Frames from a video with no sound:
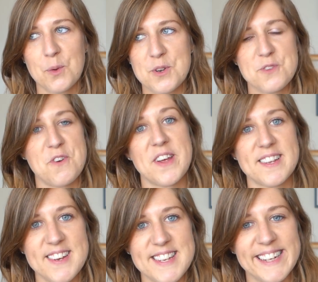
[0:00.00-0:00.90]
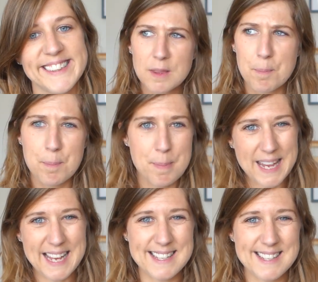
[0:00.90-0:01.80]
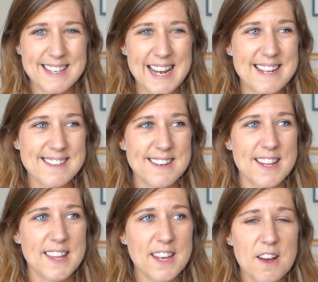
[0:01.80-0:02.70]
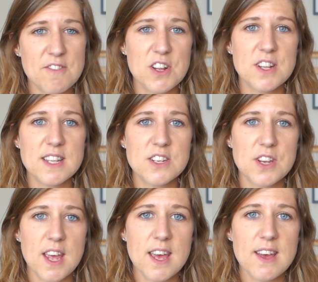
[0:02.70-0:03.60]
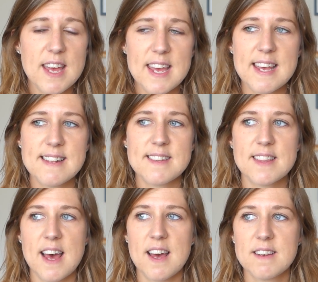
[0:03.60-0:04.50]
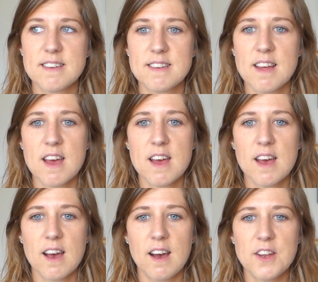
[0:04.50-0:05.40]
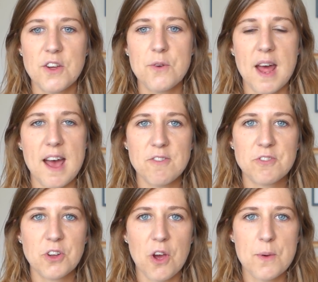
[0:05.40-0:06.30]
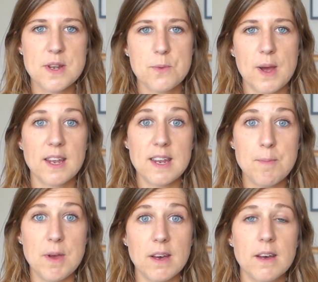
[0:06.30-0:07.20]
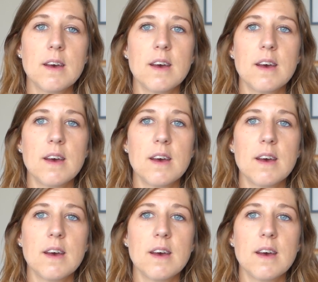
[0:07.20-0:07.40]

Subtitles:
which is very exciting. The biggest lesson I think I've learned this year is that I don't have to go into academia.